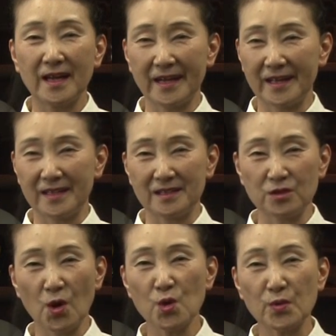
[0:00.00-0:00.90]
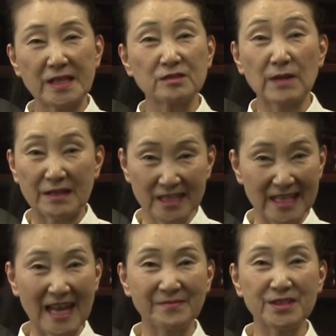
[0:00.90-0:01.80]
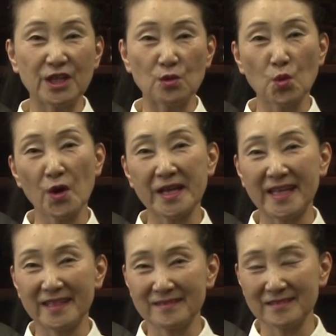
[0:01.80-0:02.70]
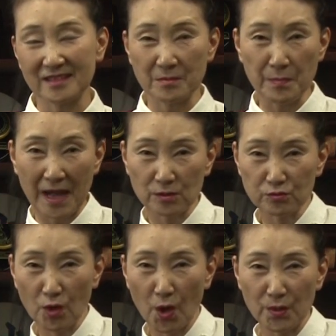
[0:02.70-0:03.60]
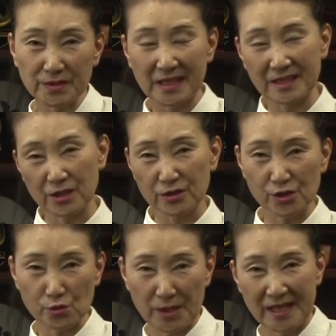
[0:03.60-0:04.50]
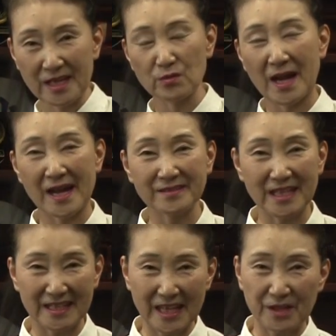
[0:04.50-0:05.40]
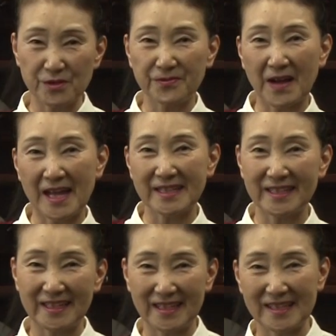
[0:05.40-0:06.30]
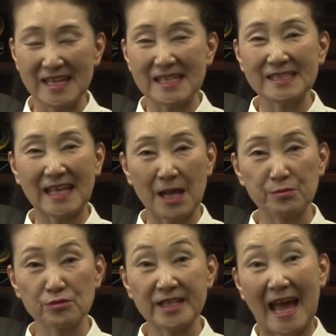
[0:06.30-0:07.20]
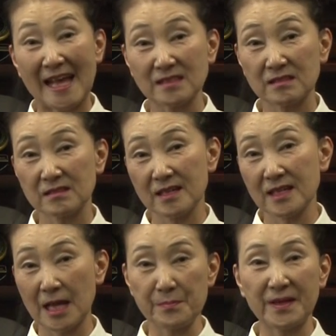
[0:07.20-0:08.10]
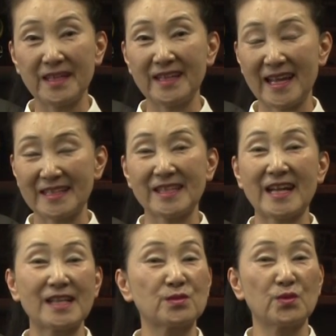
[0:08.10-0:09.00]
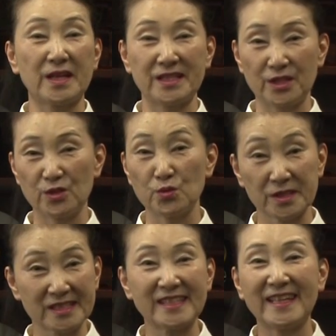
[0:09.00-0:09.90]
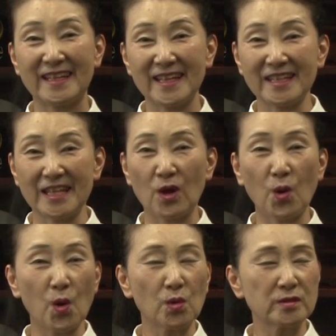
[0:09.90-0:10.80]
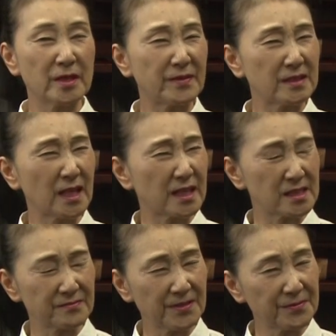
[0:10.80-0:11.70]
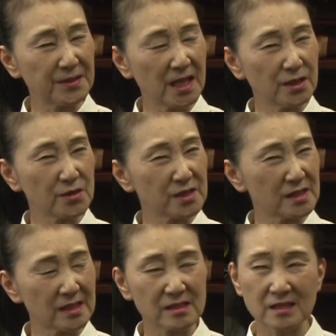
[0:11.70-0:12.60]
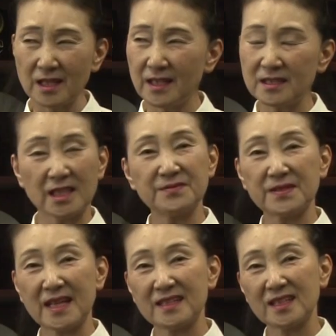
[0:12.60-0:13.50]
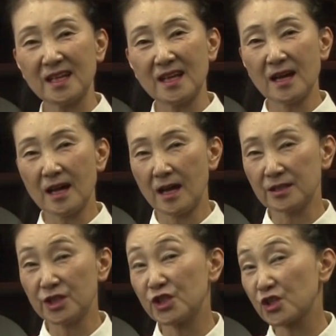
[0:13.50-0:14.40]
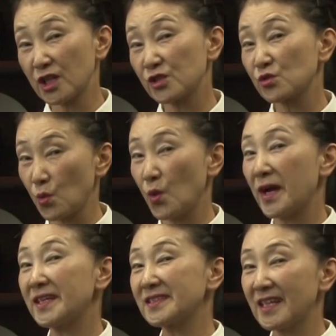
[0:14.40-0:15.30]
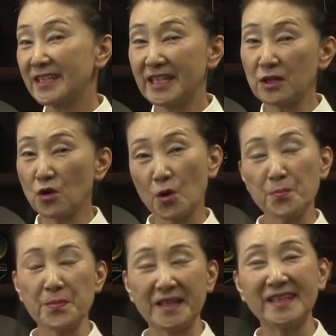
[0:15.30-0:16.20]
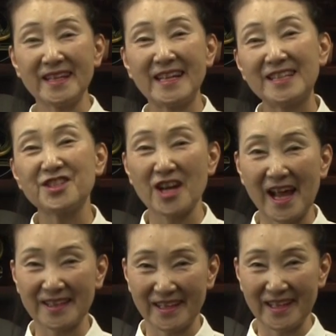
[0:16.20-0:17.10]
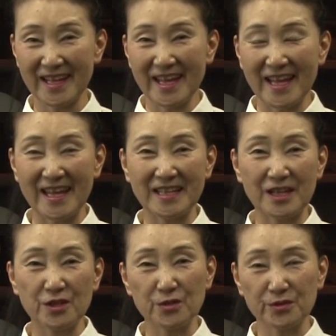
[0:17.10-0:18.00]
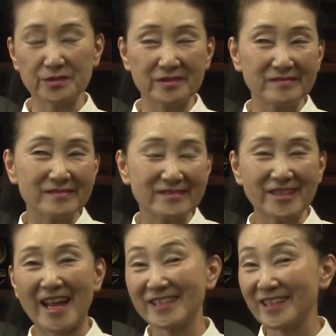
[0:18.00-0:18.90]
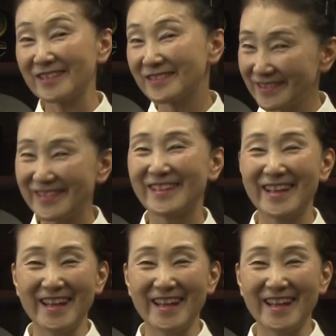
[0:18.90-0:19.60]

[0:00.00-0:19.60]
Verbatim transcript: Uh, long ways route 11 you're walking the back road and you swing around and then you find the saibu gas company and that is where you will see the all different like 15 to 16 different uh, dessert stores they're competing each other and you taste it